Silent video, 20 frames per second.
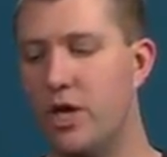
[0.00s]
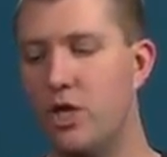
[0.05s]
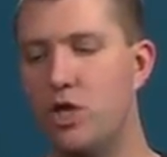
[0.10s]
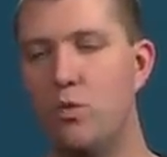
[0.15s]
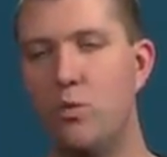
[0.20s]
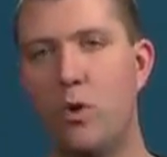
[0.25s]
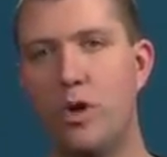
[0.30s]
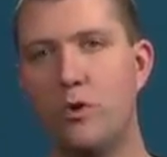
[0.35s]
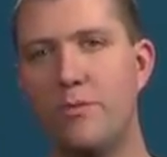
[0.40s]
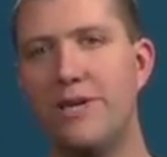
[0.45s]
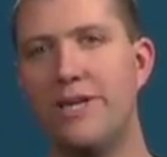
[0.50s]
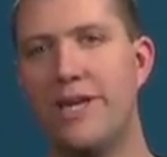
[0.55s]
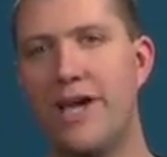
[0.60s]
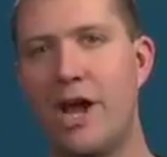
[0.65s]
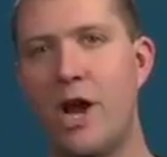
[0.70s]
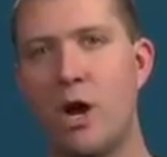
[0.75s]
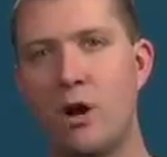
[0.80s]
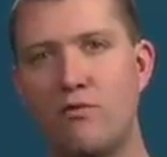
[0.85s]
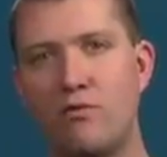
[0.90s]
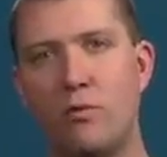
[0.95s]
You want to be
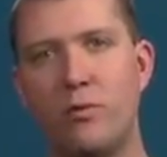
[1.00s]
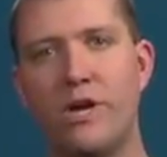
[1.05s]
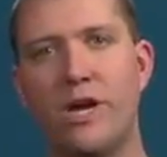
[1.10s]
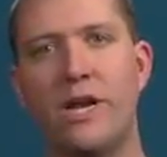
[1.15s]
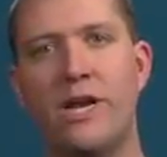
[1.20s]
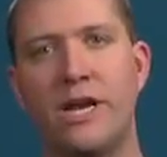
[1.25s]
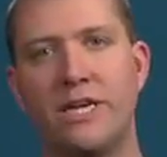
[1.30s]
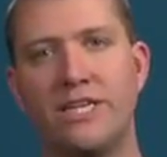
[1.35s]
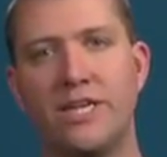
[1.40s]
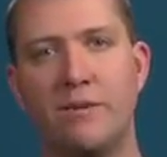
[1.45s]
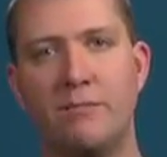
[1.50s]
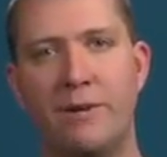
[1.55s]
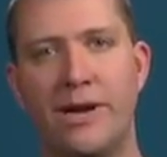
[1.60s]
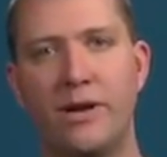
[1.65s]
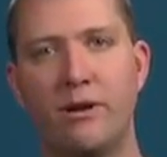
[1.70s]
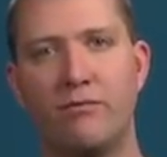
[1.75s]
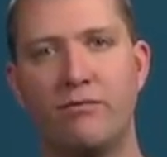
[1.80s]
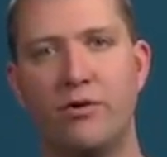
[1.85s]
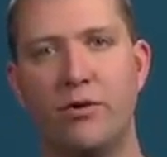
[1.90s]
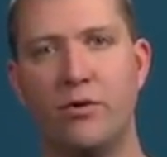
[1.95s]
careful when connecting a
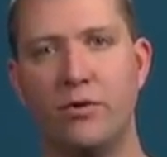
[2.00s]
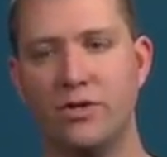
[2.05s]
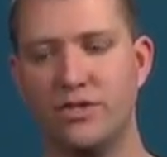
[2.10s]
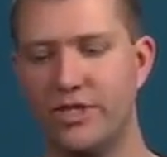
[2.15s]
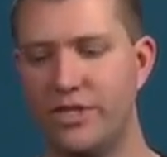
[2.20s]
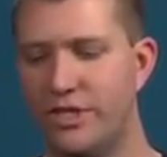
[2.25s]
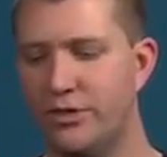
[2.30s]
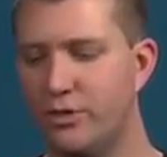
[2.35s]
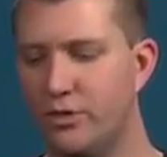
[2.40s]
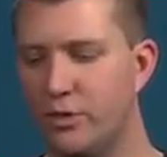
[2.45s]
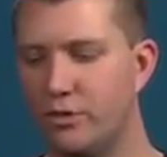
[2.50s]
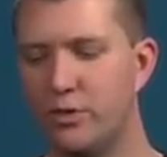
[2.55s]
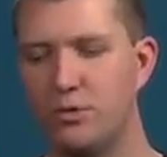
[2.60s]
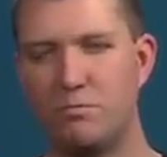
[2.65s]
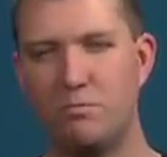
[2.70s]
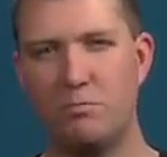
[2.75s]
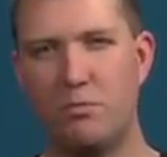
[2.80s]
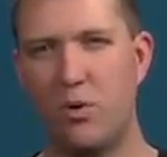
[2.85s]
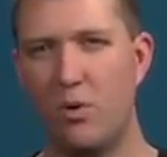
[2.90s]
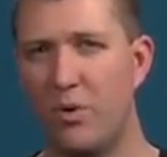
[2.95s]
microphone because these are those
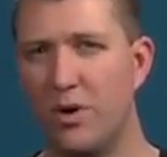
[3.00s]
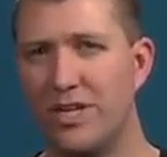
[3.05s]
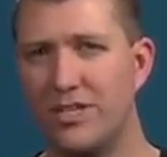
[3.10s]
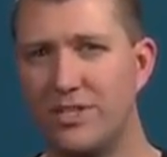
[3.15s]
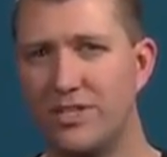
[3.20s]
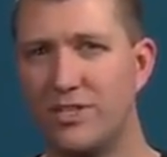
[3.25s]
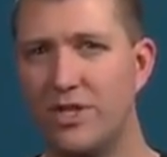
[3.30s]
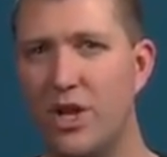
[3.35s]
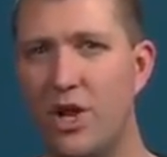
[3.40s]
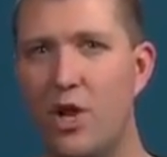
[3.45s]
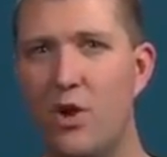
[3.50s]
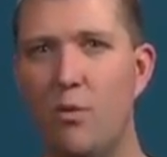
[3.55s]
points